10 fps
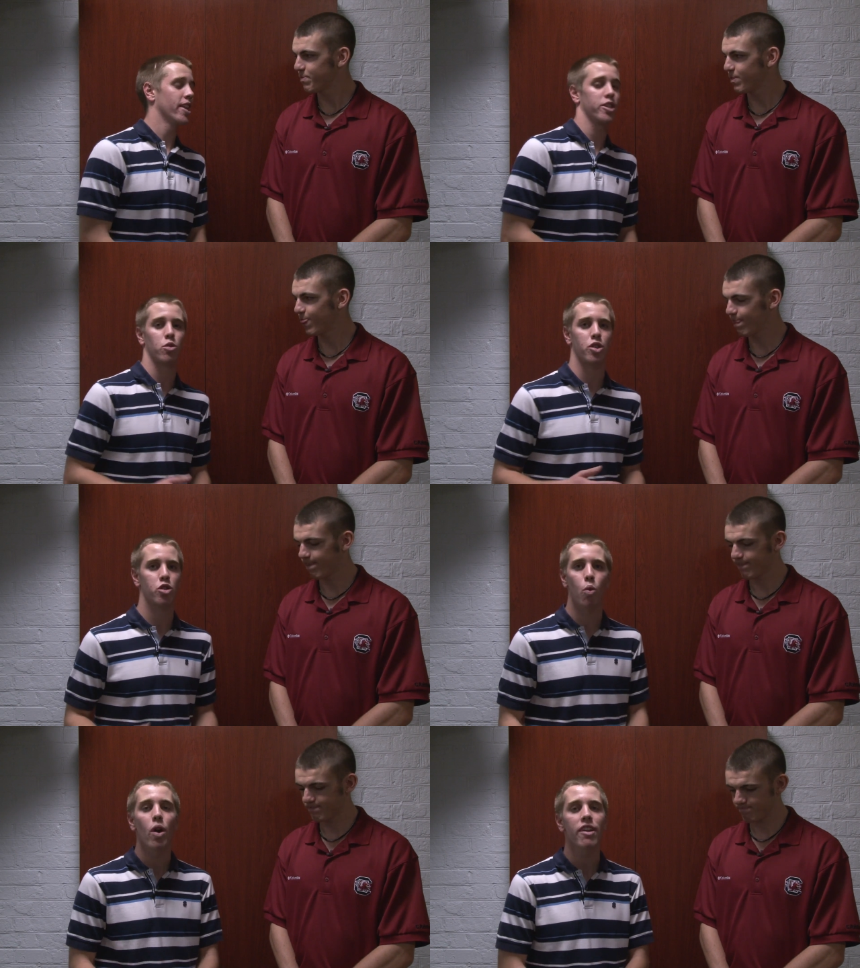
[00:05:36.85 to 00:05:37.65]
Speaker 1: They scored
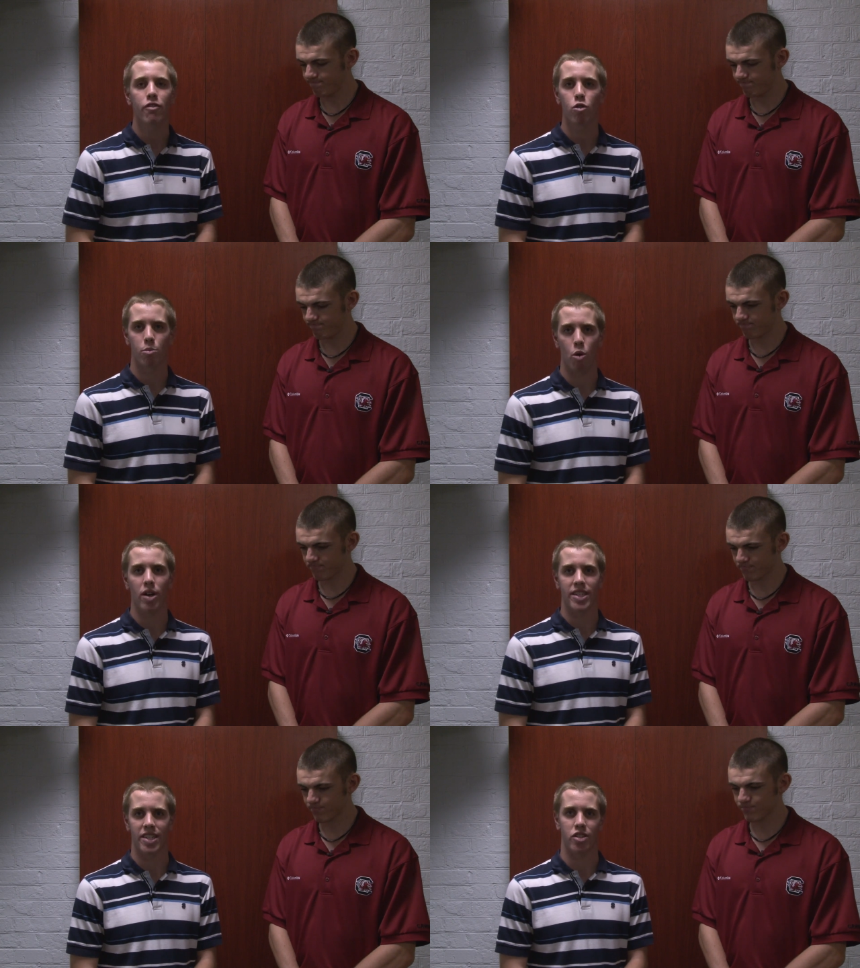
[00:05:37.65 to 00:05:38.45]
24
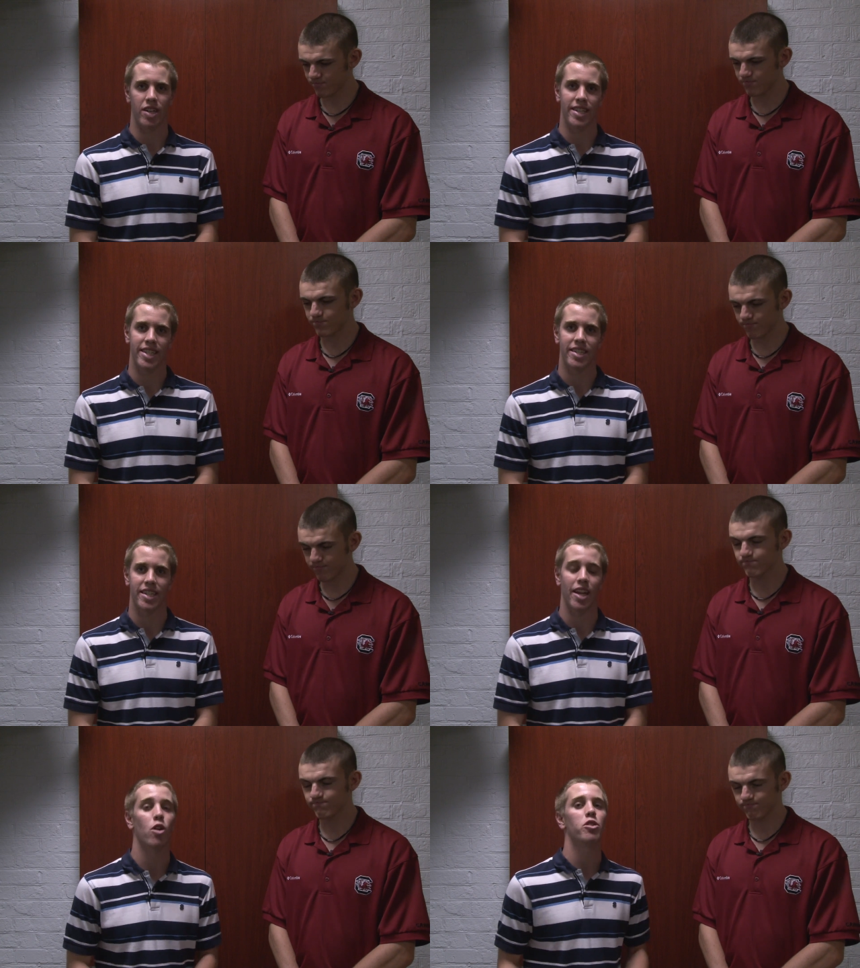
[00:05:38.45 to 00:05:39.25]
points in
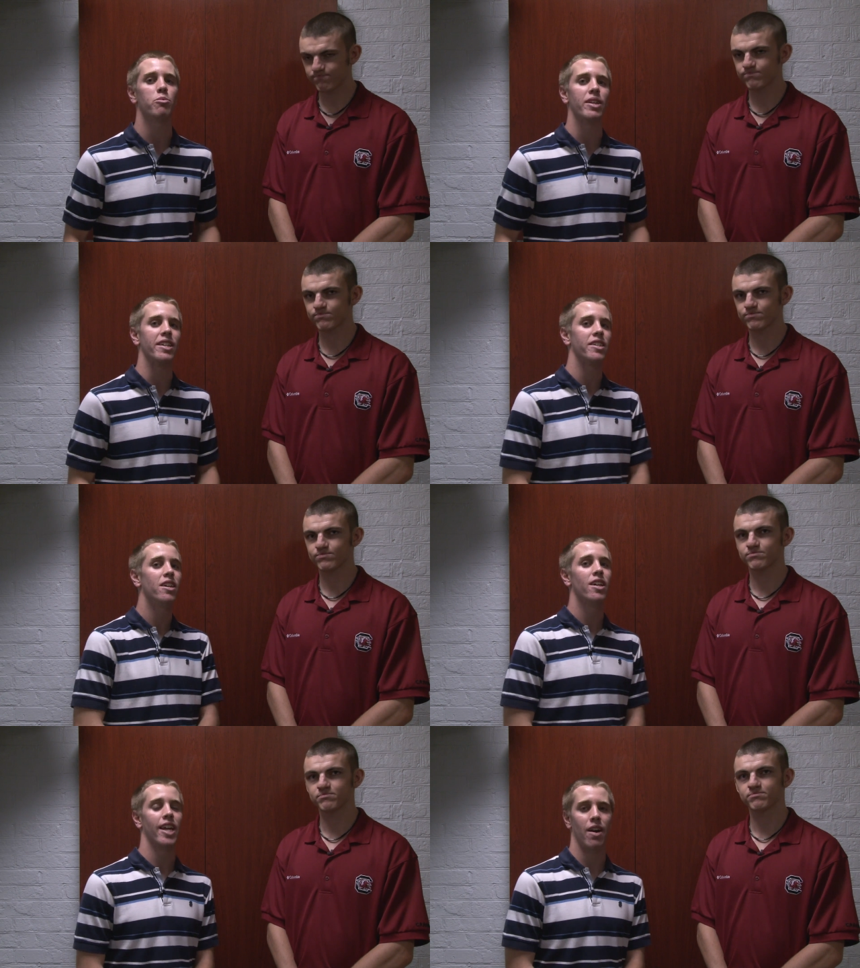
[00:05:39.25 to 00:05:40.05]
transition. That also means
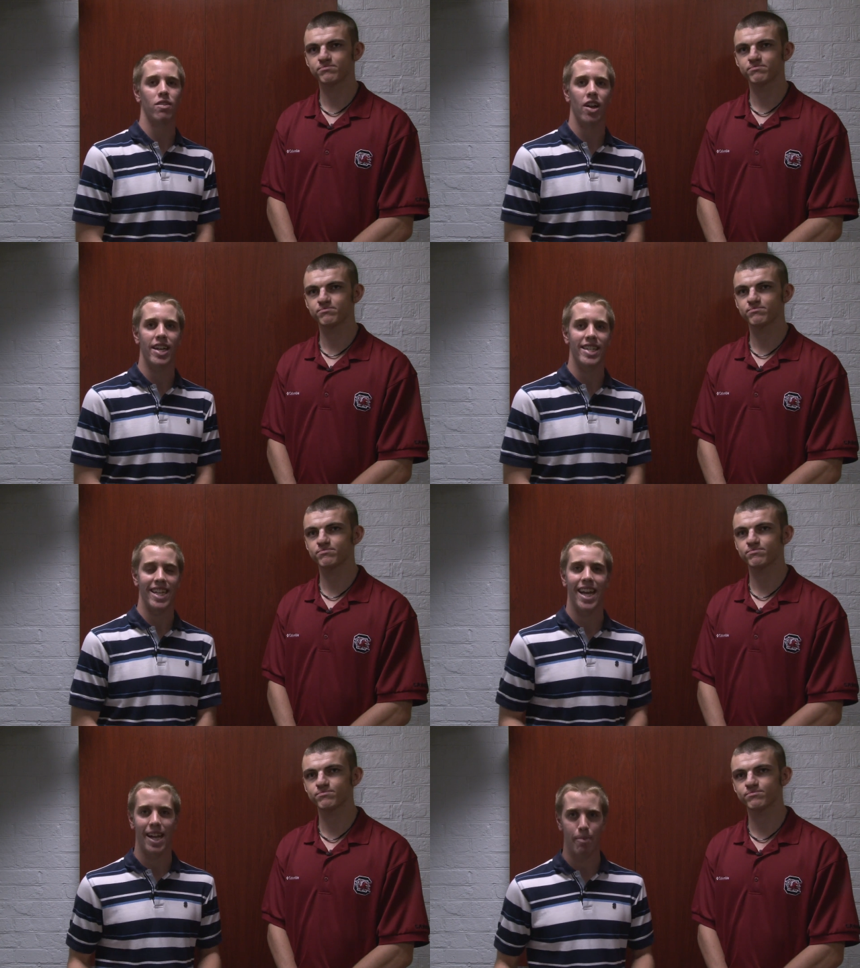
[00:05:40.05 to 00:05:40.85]
Carolina
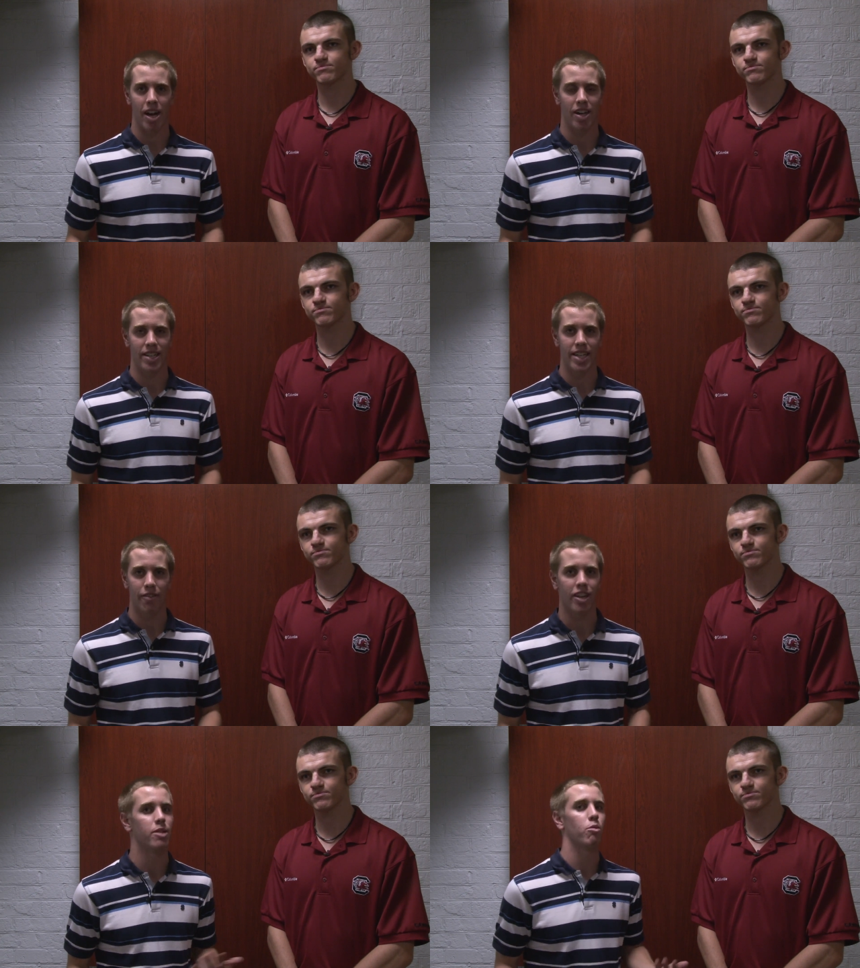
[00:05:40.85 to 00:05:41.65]
isn't getting back on
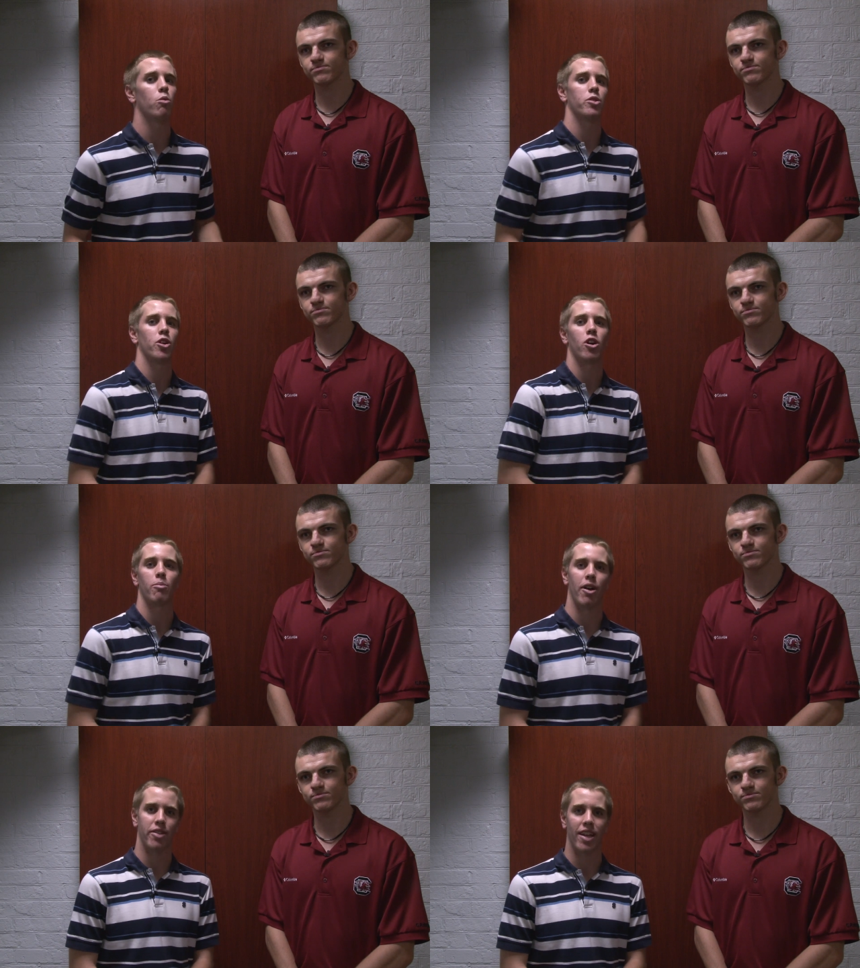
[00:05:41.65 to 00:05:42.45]
defense, but we'll talk
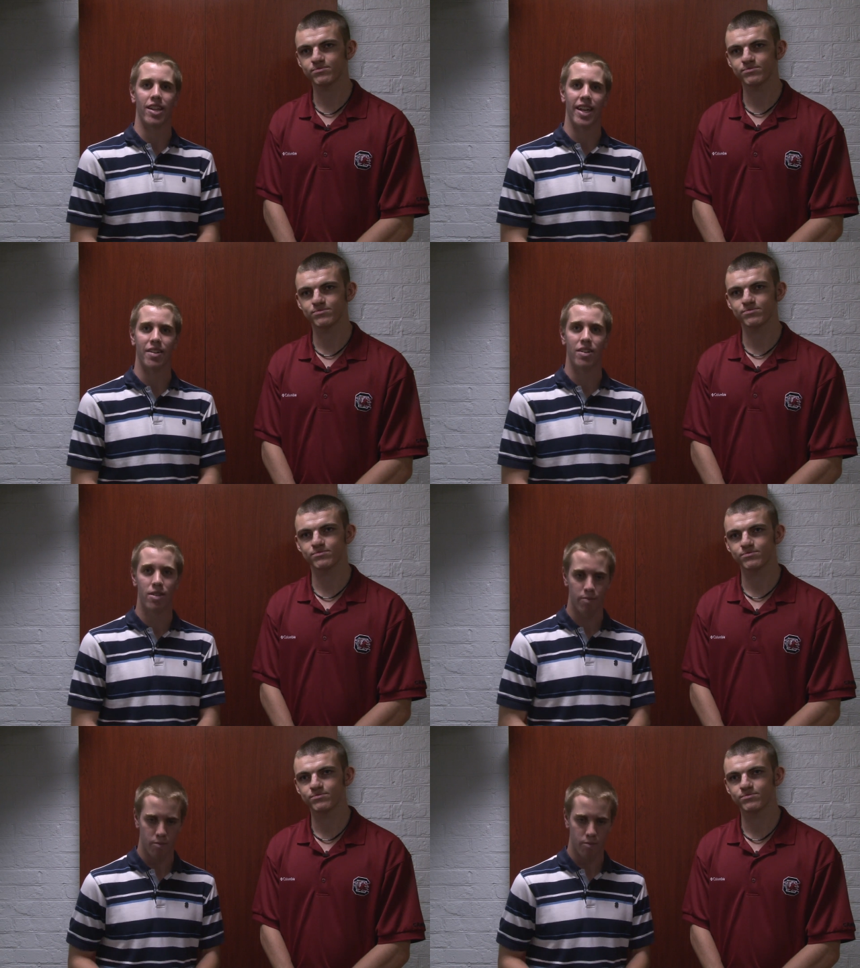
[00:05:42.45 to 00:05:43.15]
about that later.